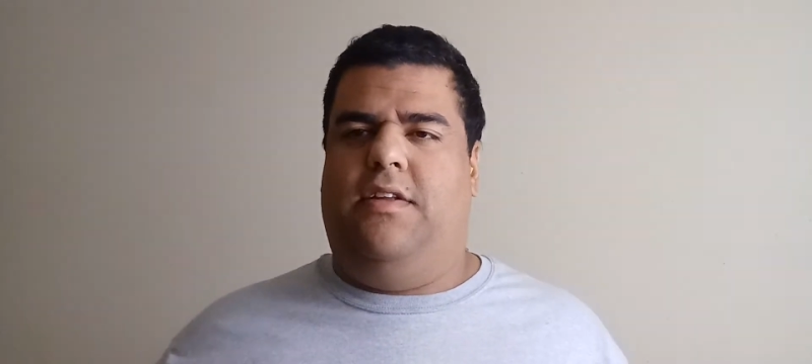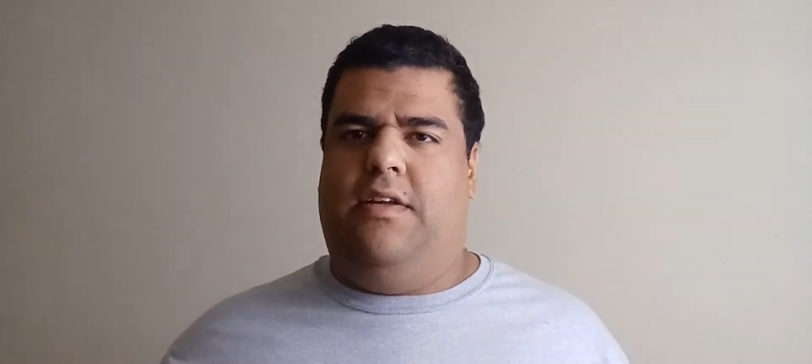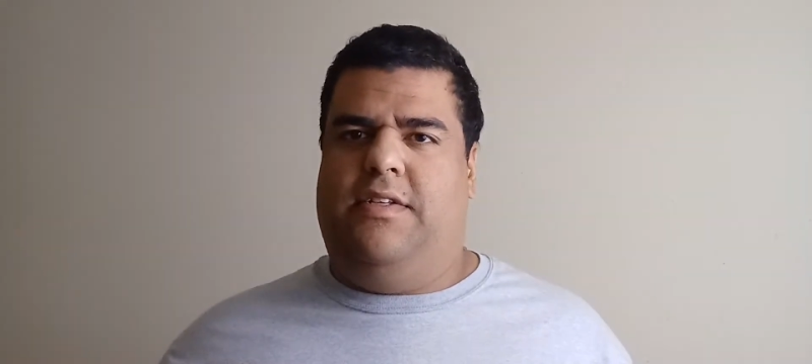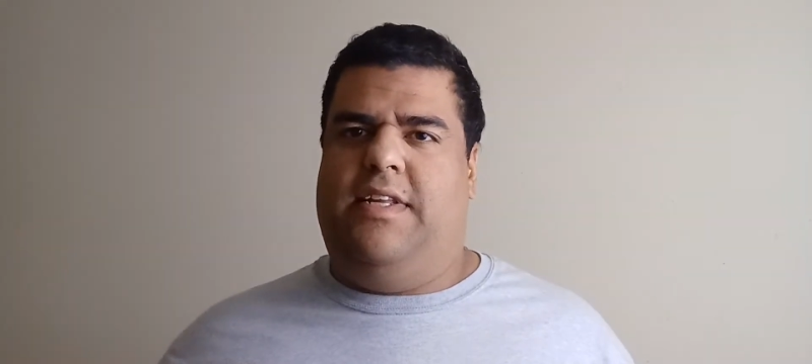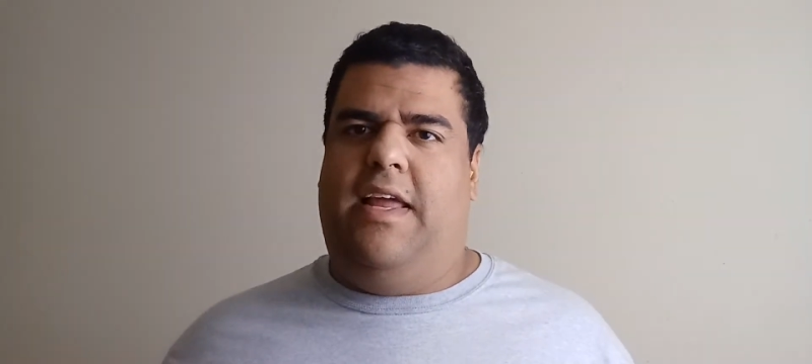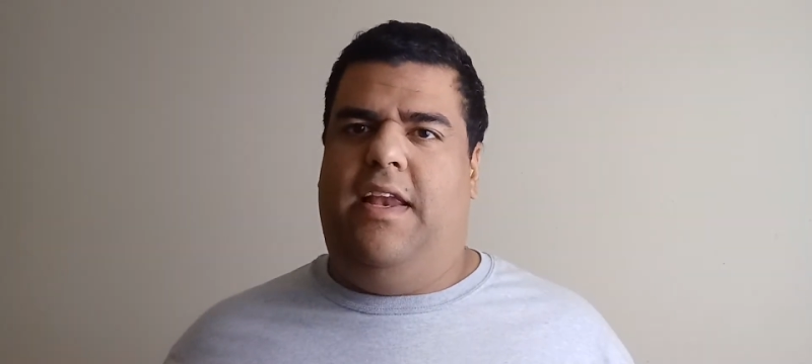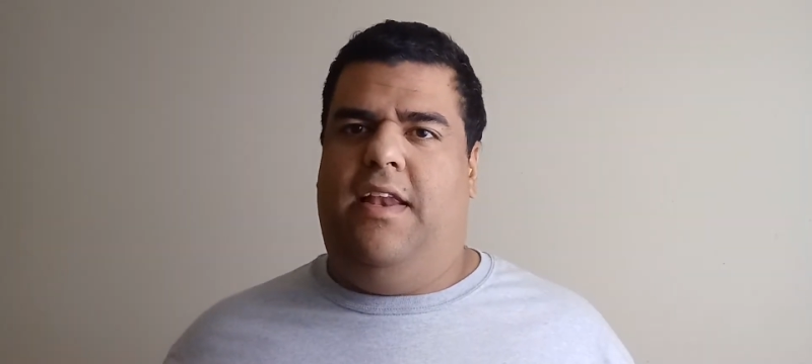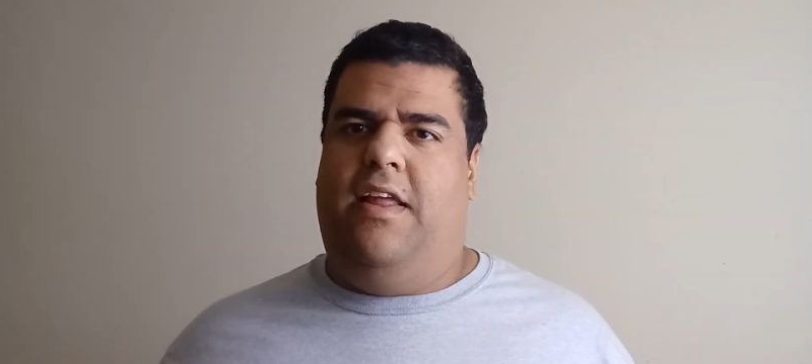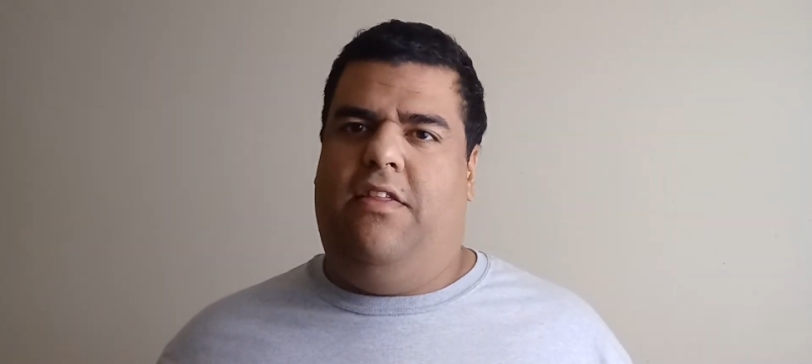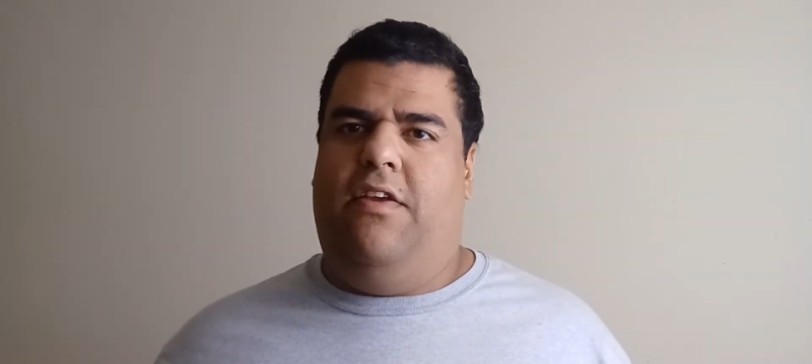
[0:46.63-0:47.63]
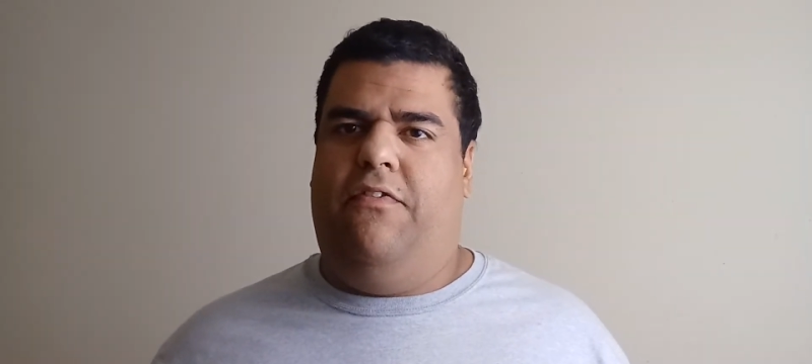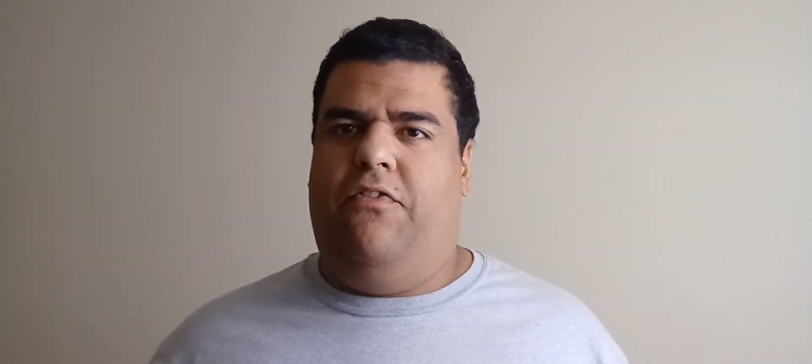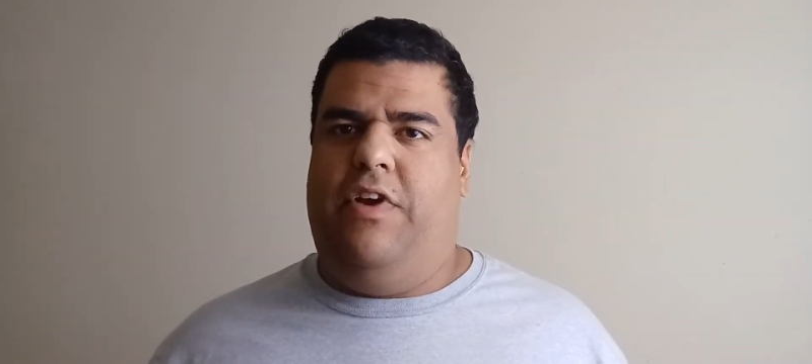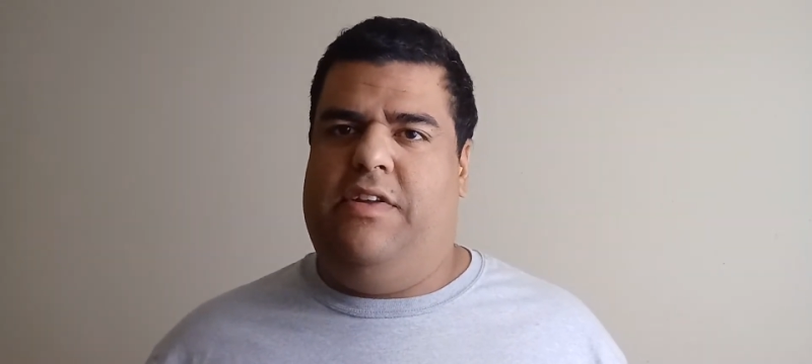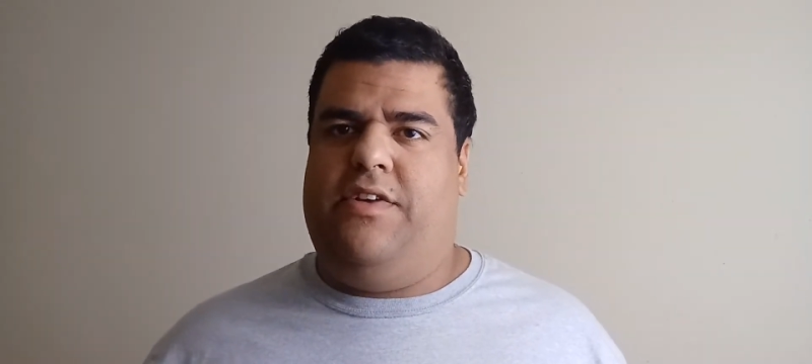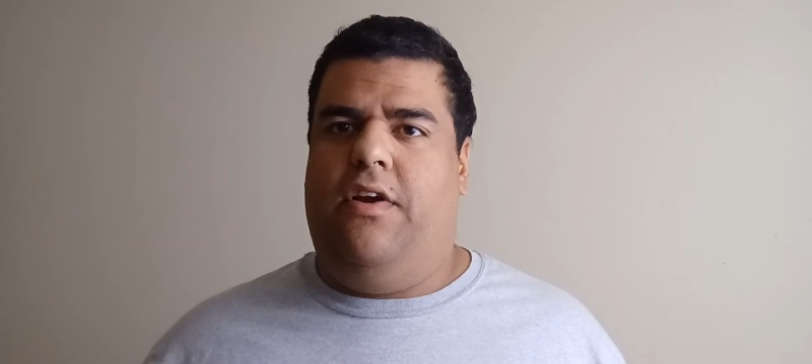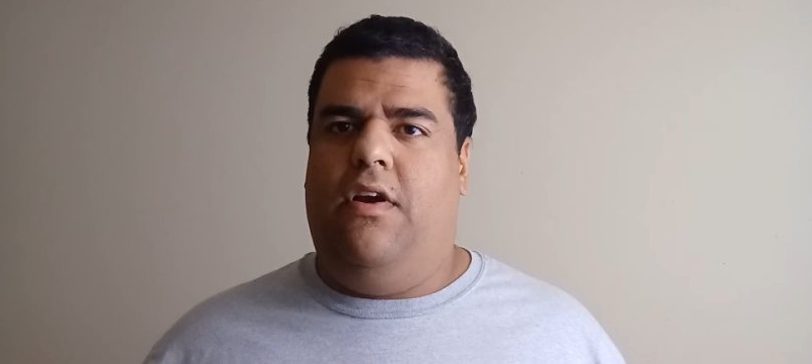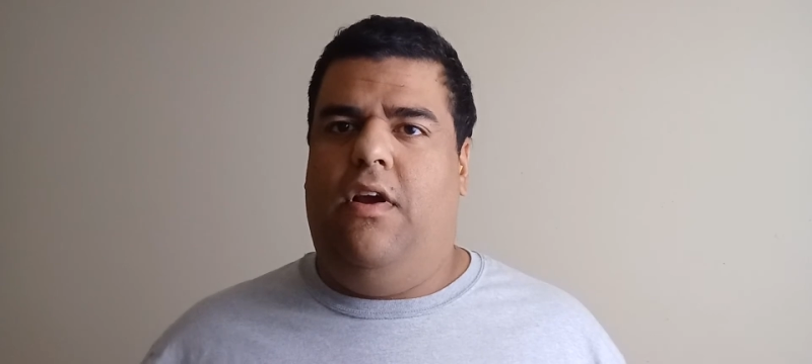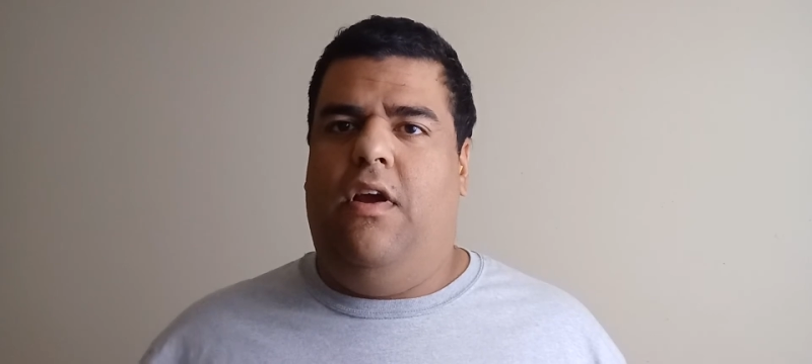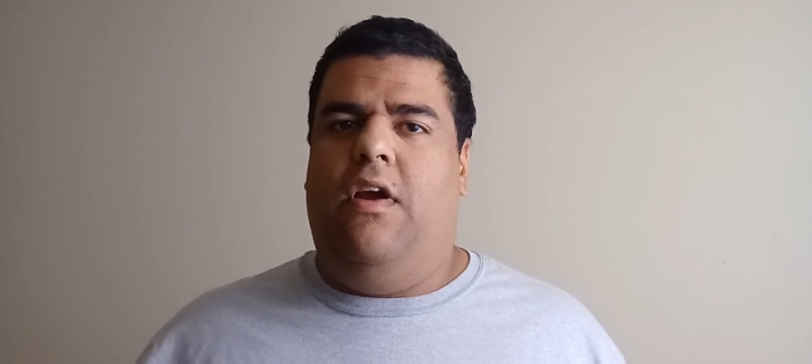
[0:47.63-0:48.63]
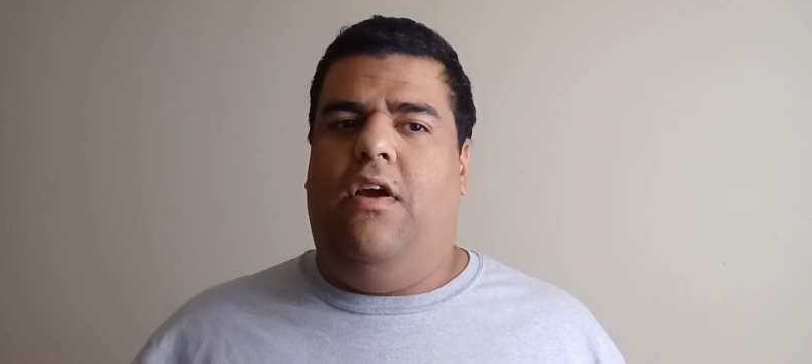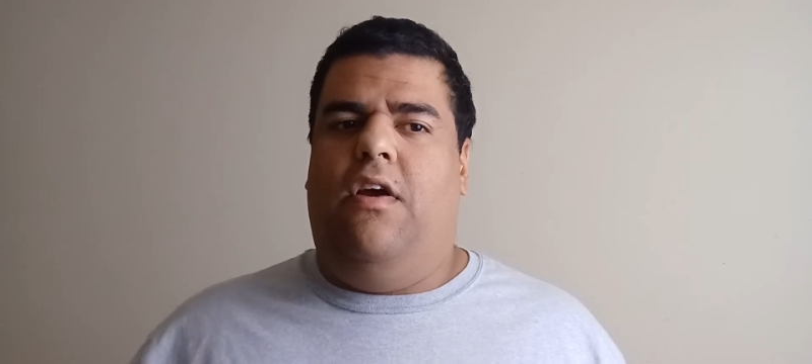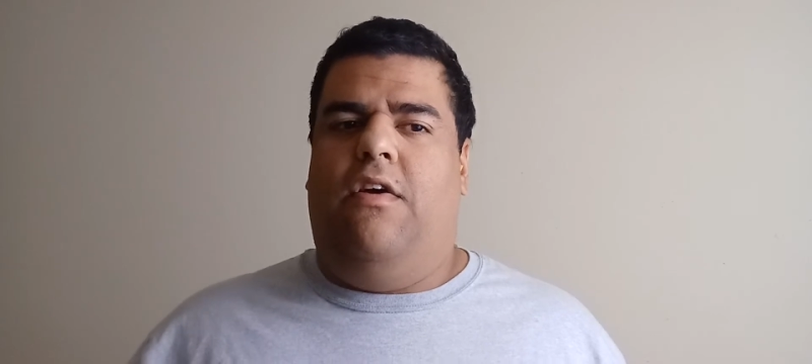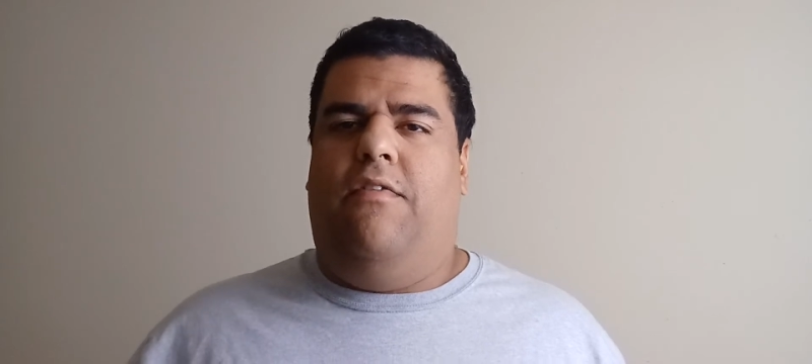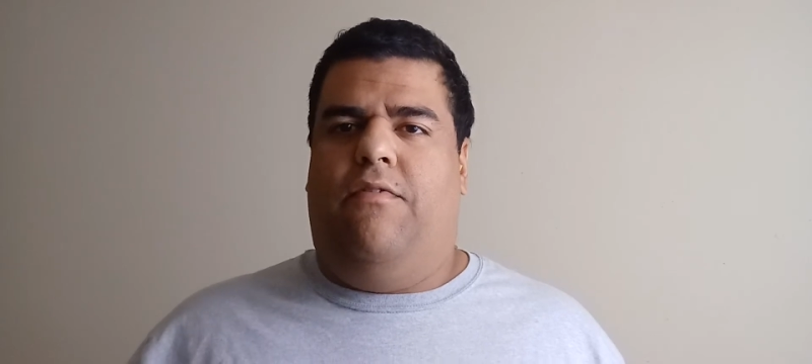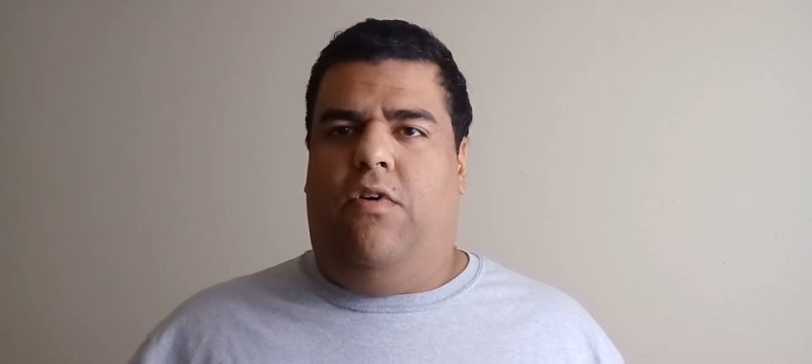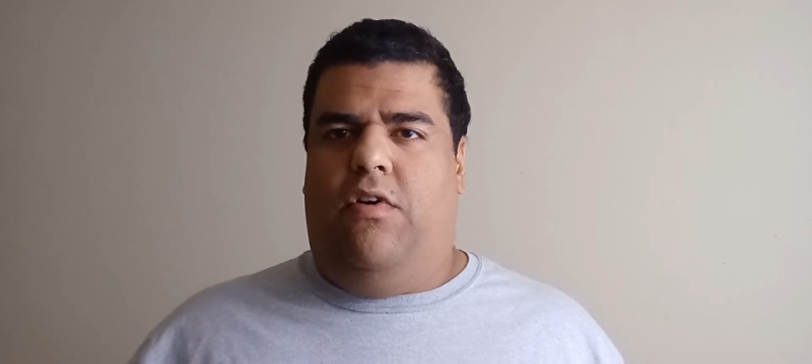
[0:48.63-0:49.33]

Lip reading: set it in the freezer for